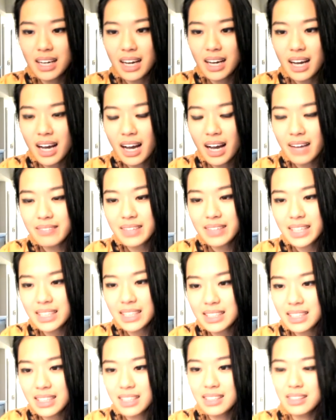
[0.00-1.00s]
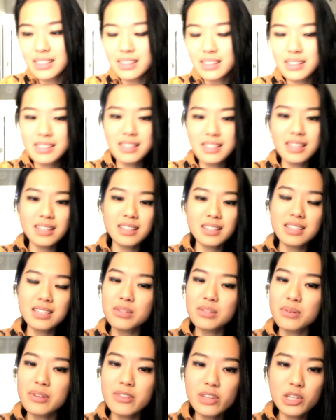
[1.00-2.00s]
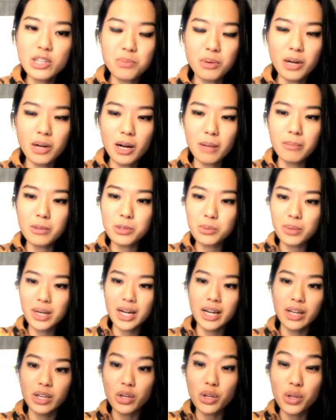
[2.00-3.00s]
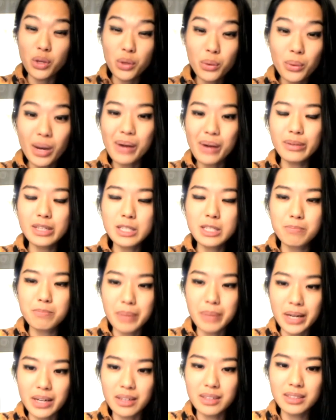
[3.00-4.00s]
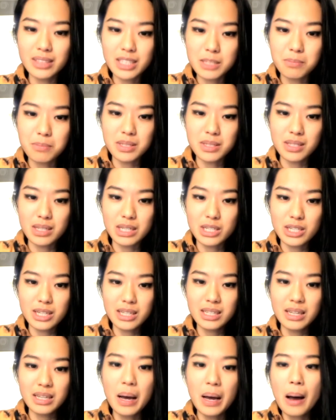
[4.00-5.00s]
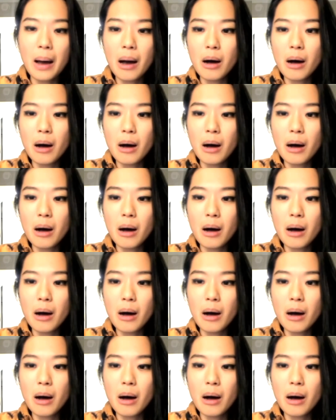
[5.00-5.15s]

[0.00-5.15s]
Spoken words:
I mean, see, this is one of those problems where I knew I was better in this position,